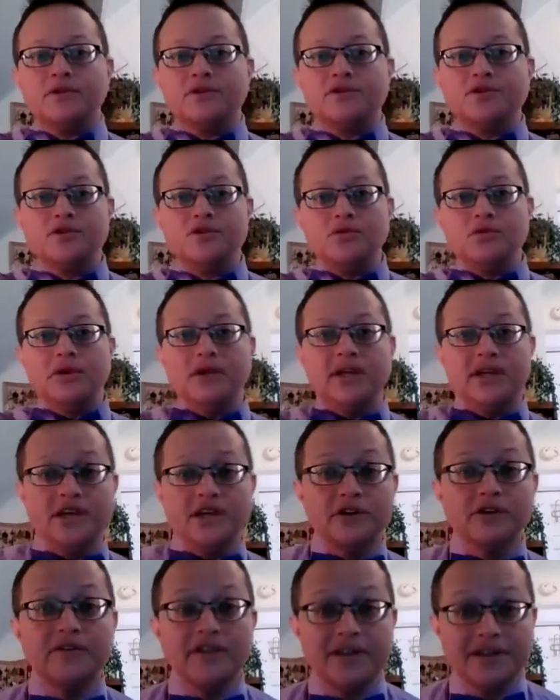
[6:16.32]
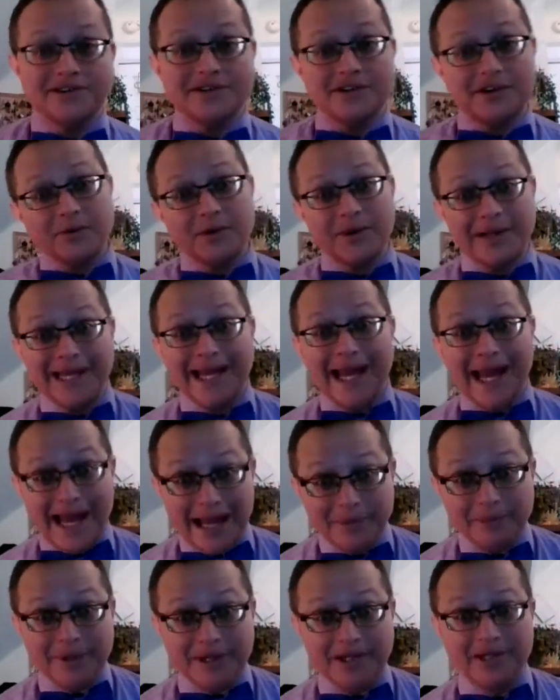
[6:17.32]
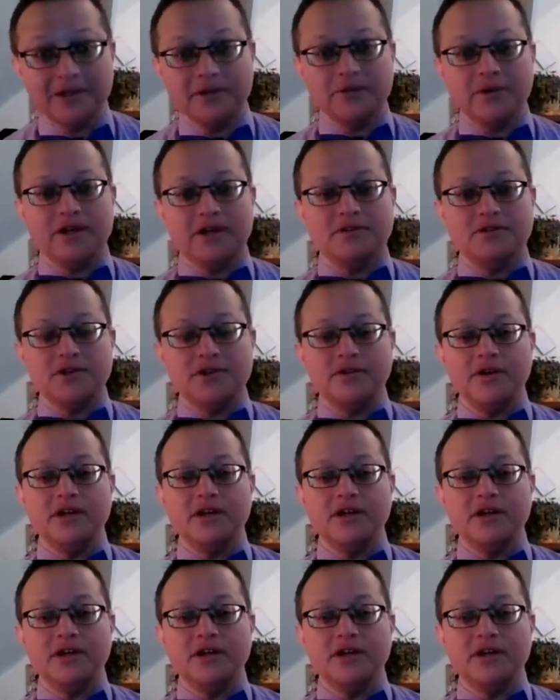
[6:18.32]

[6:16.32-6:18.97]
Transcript: to hear things that are really happening around you